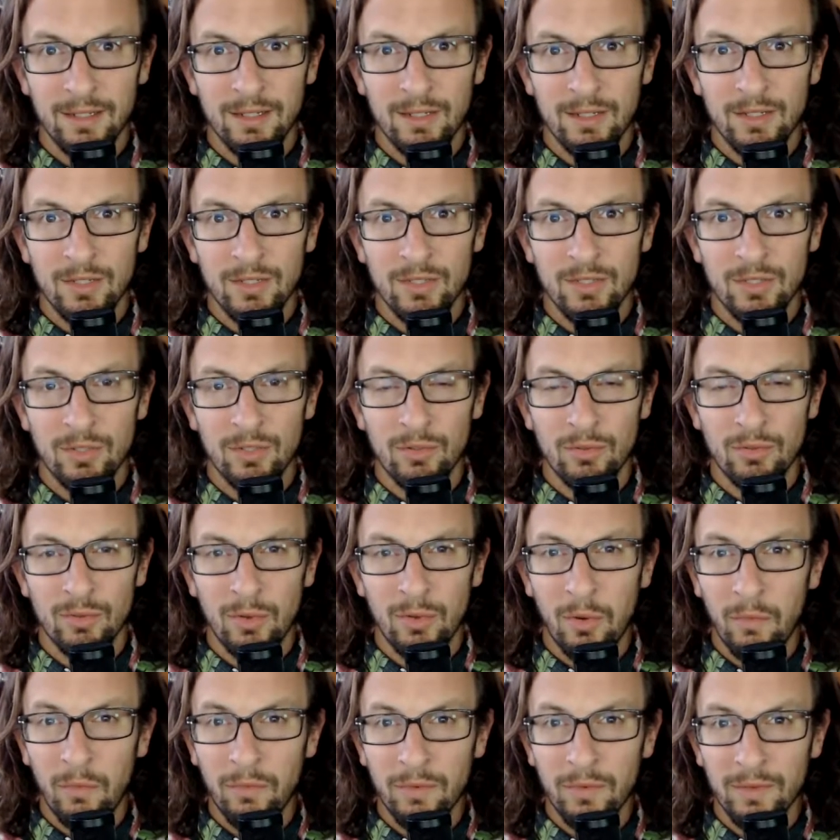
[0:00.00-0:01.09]
So
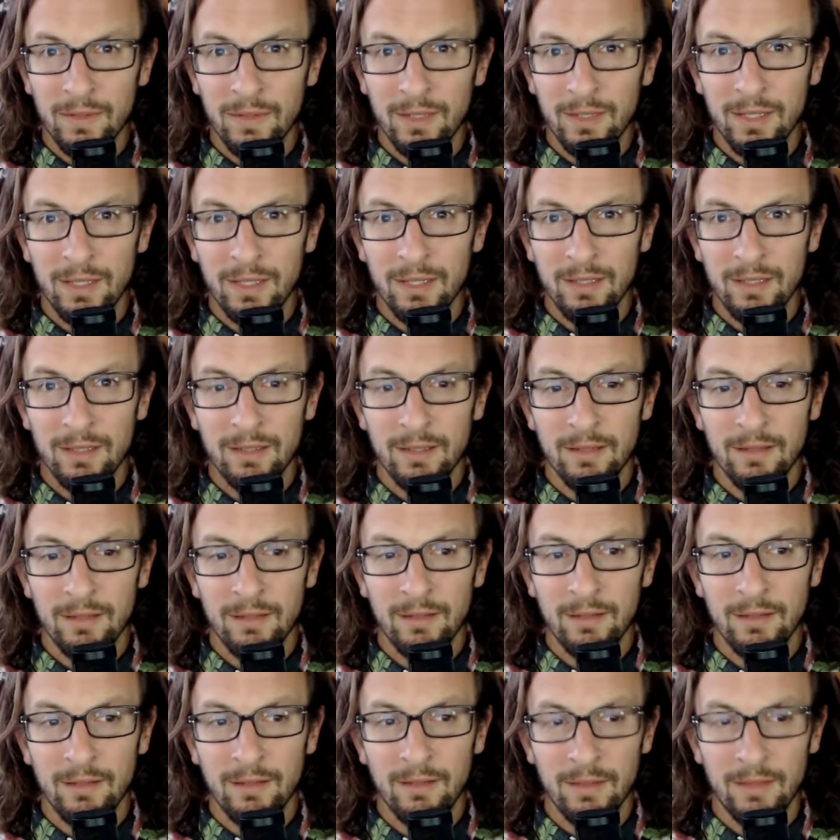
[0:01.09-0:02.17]
hopefully,
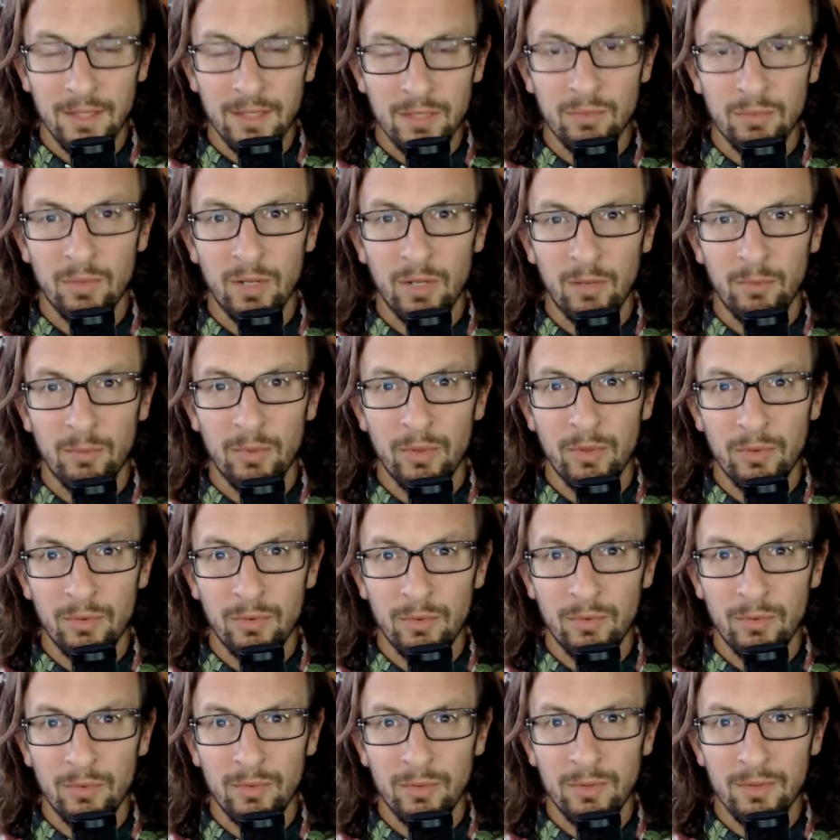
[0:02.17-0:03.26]
this will help
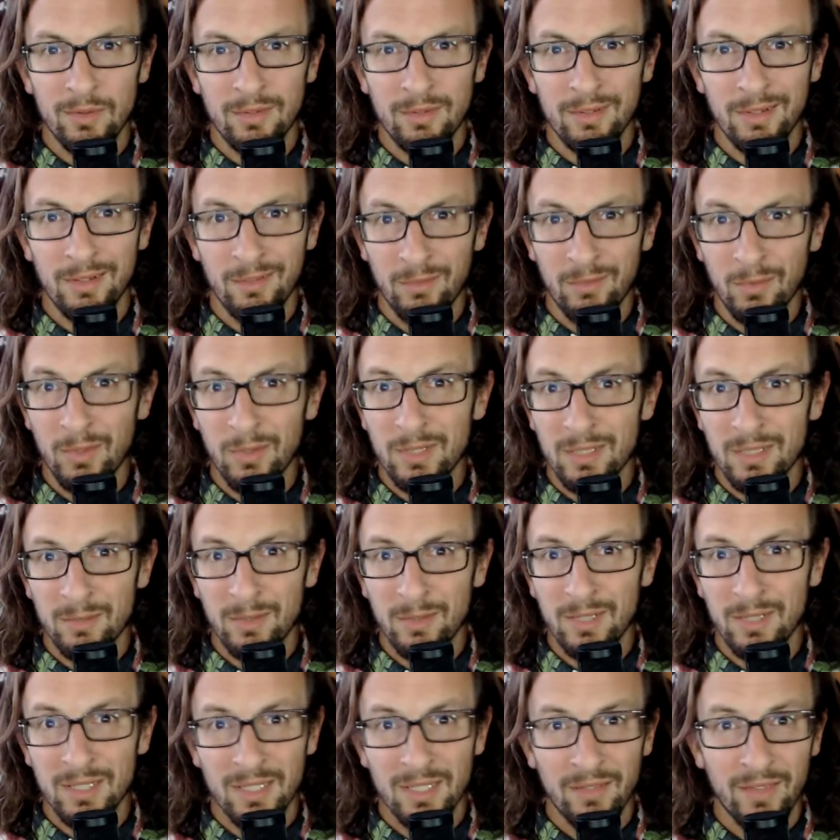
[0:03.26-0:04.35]
you avoid some of
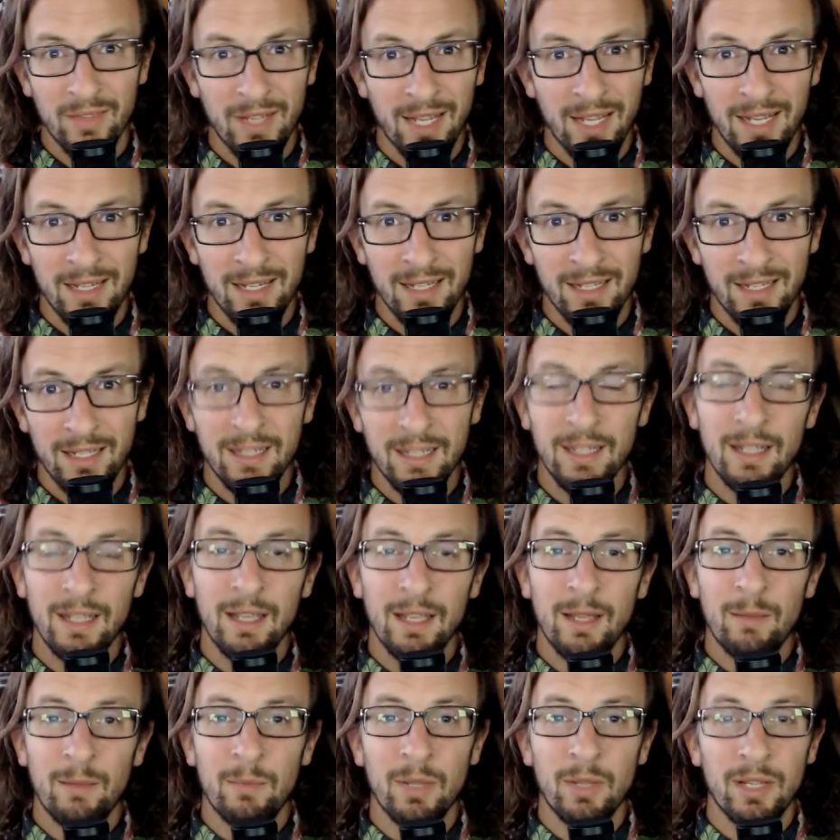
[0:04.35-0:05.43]
the stuff that I did
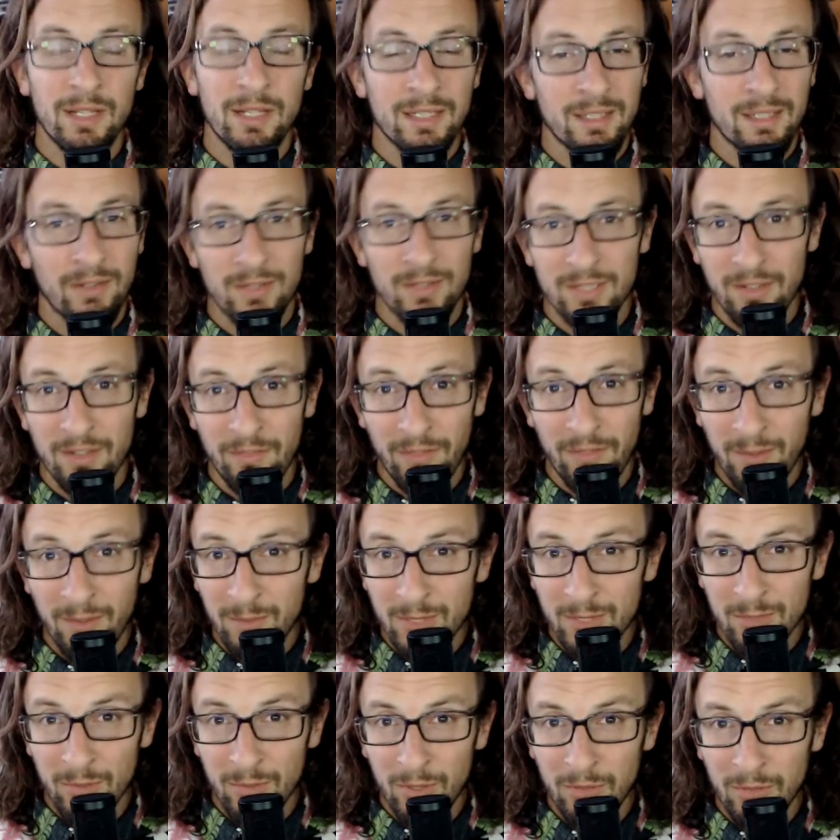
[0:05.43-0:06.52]
because there is a famous
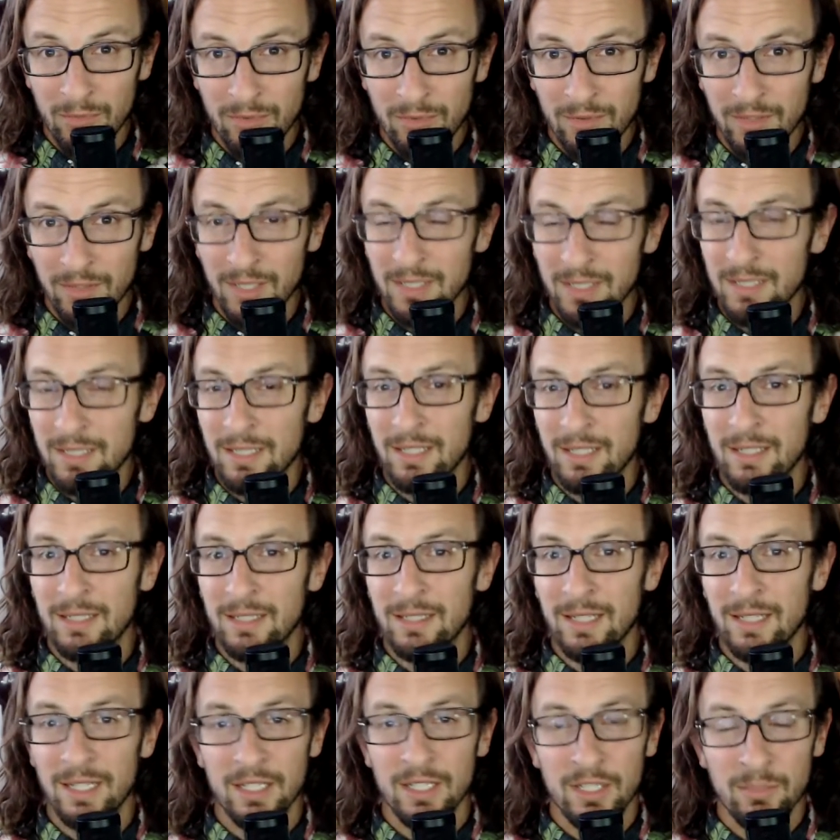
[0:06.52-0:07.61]
quote that says,
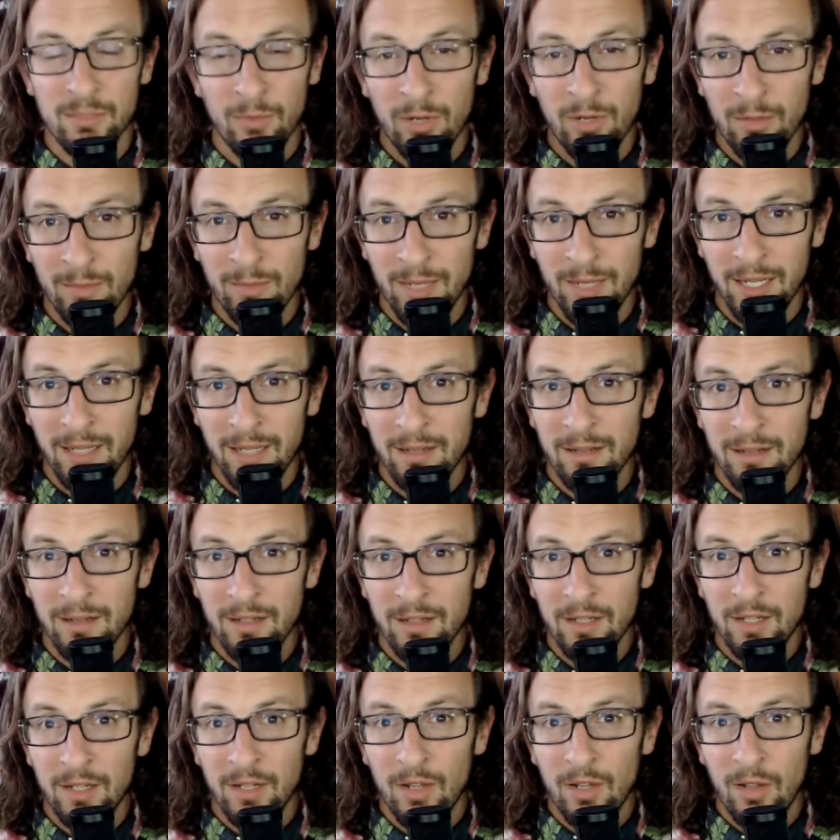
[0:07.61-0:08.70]
A smart man
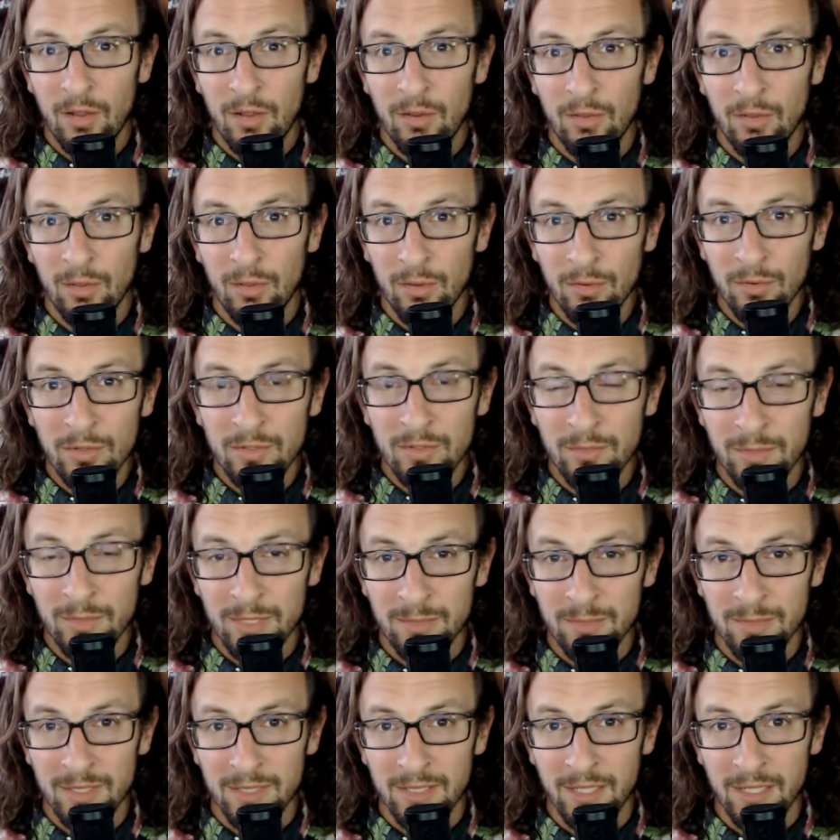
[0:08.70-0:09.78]
learns from his
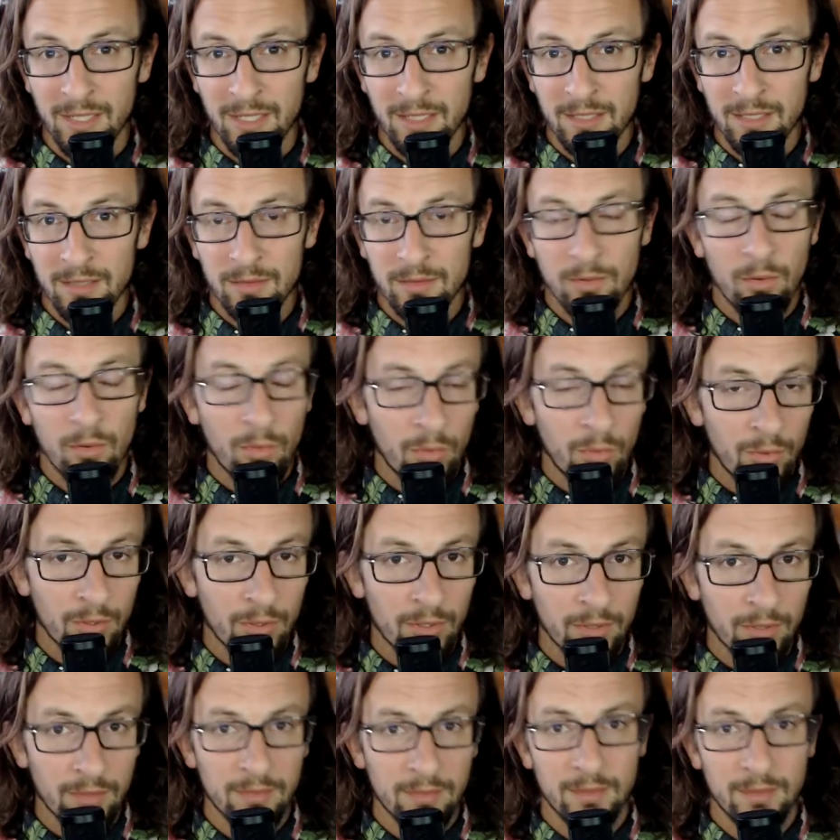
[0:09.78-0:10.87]
mistakes or
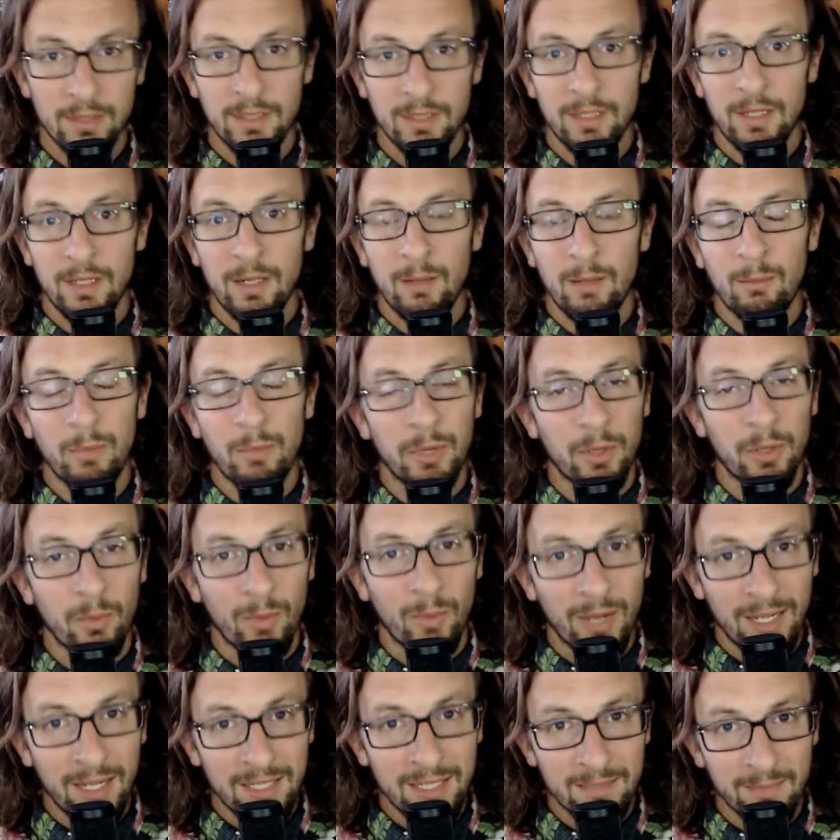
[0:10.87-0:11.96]
her, but a
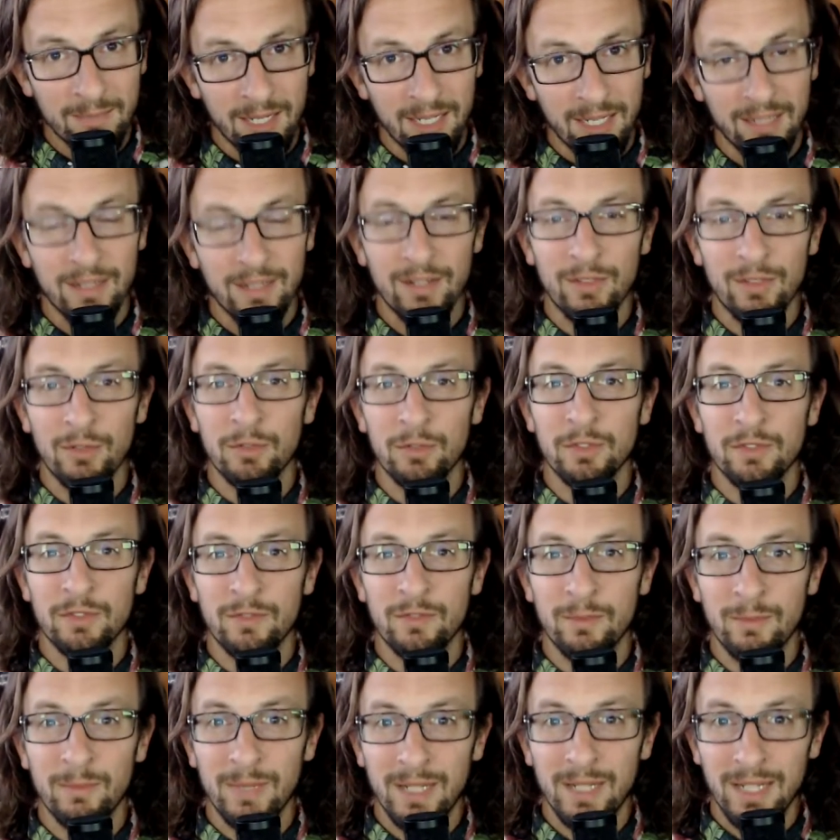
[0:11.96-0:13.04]
wise man learns
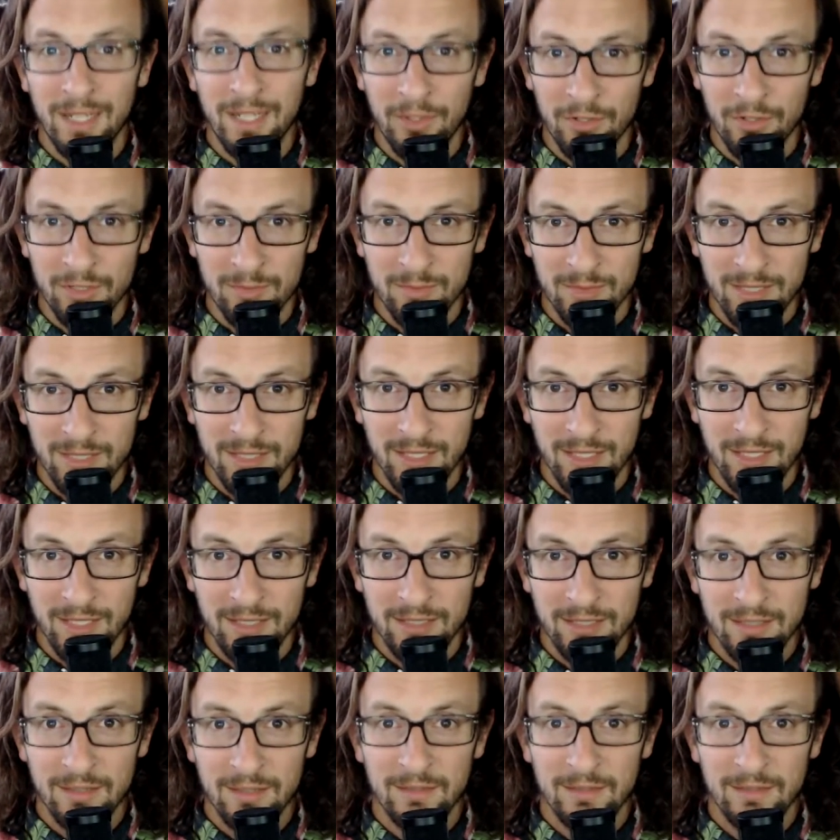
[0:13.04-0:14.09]
from others' mistakes.